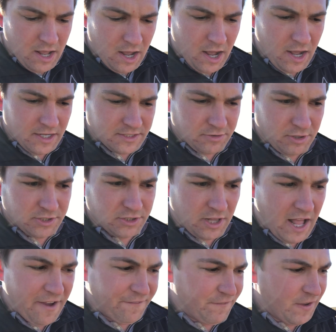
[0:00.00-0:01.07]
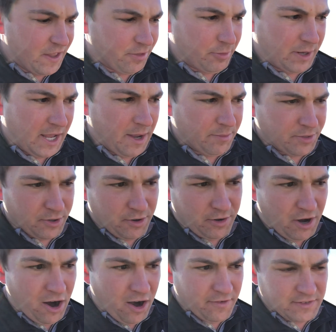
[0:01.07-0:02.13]
Uh, so on July 5th, we came through and
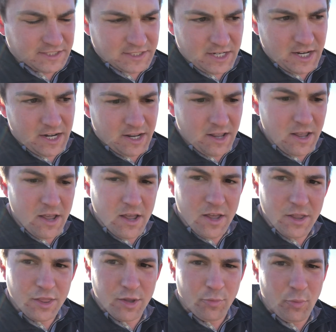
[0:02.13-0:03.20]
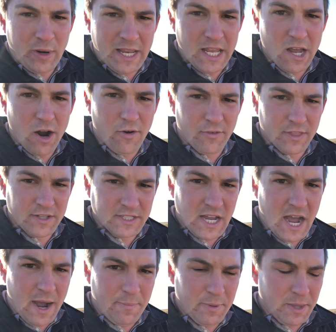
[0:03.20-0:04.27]
harvested the wheat over the
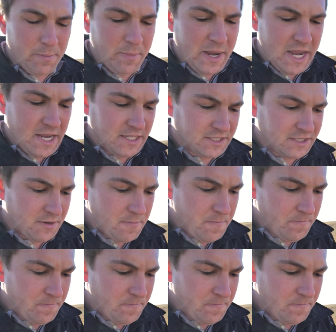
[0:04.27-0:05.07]
top of the beans.